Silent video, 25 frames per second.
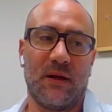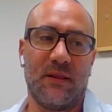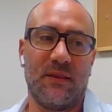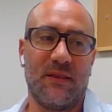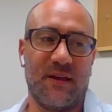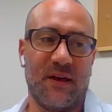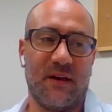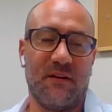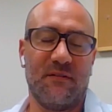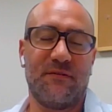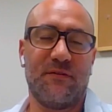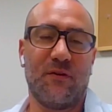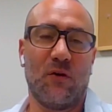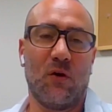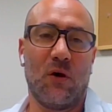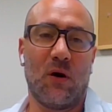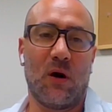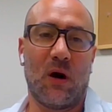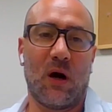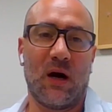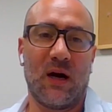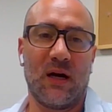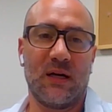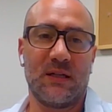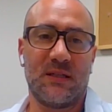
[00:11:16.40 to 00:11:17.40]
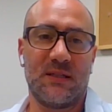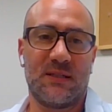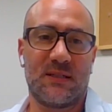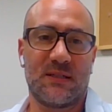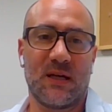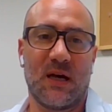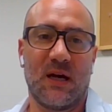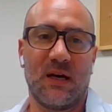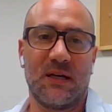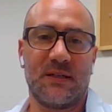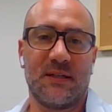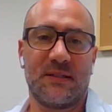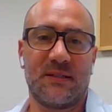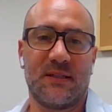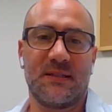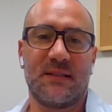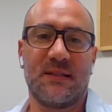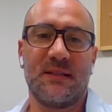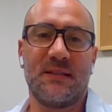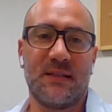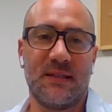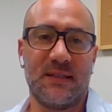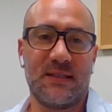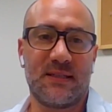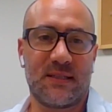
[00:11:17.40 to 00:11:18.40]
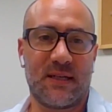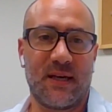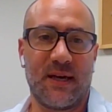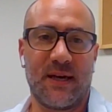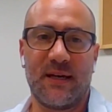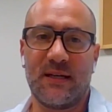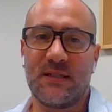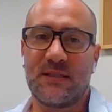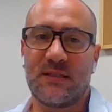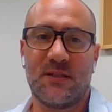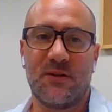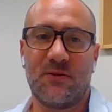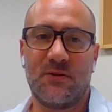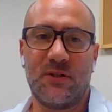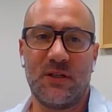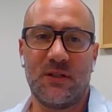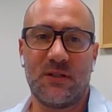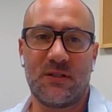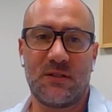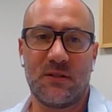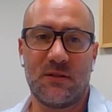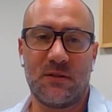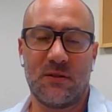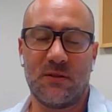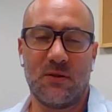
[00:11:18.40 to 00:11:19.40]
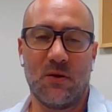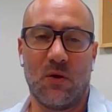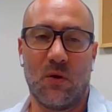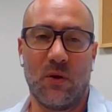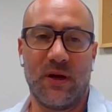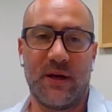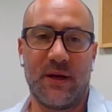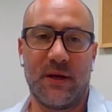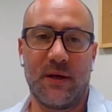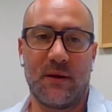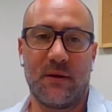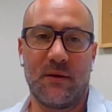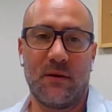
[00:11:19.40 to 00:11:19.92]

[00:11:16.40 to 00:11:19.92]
and therefore, I decided that in this case, there is no,